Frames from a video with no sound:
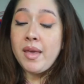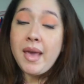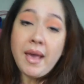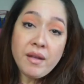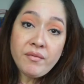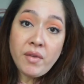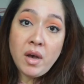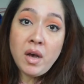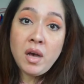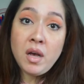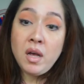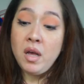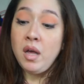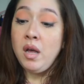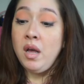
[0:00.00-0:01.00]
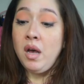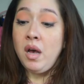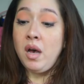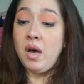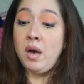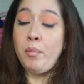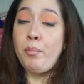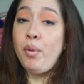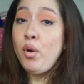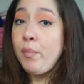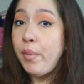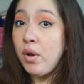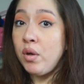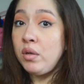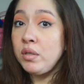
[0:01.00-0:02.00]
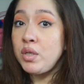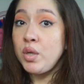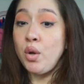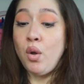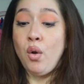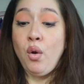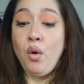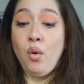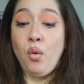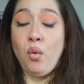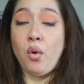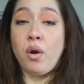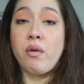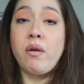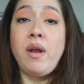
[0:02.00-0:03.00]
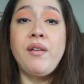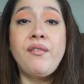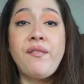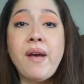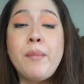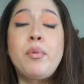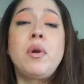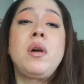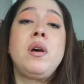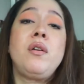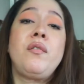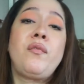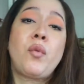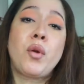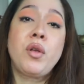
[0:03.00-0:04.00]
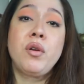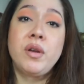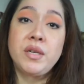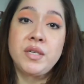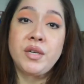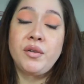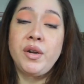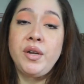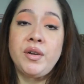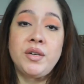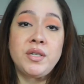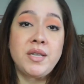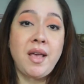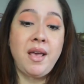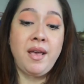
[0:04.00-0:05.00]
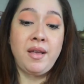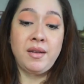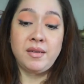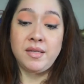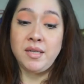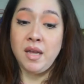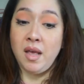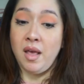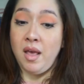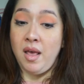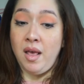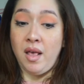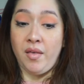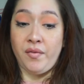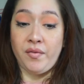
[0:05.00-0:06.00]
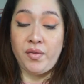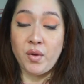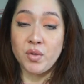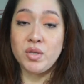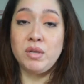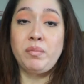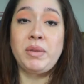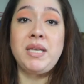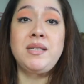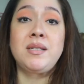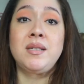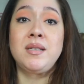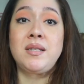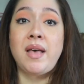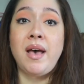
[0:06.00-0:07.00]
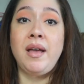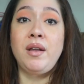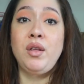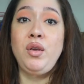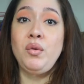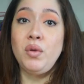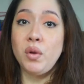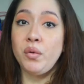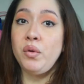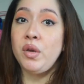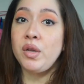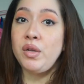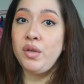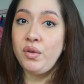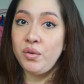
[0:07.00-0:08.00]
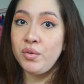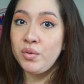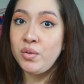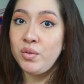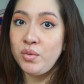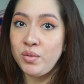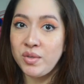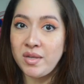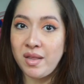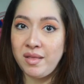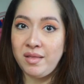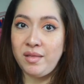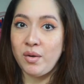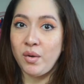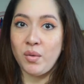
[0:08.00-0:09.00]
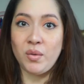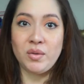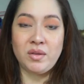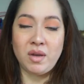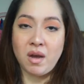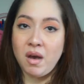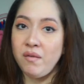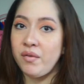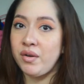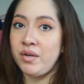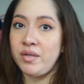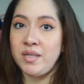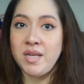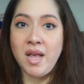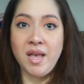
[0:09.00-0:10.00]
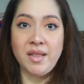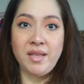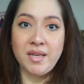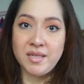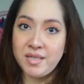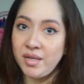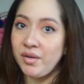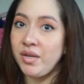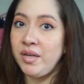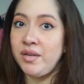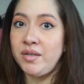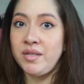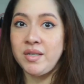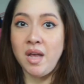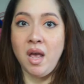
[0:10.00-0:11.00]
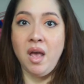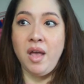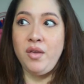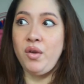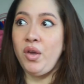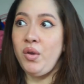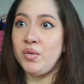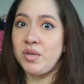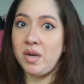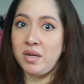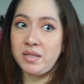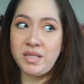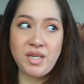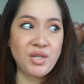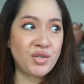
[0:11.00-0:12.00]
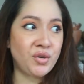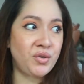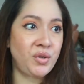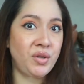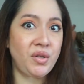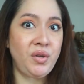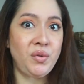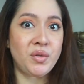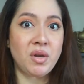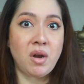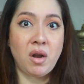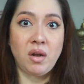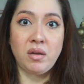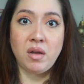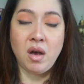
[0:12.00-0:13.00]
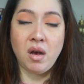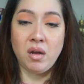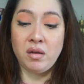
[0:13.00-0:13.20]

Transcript: Canva, Bookbolt, or Creative Fabrica for your interiors, and those are the places that you can use the covers, the interiors. You can use it on t-shirts, you can use it on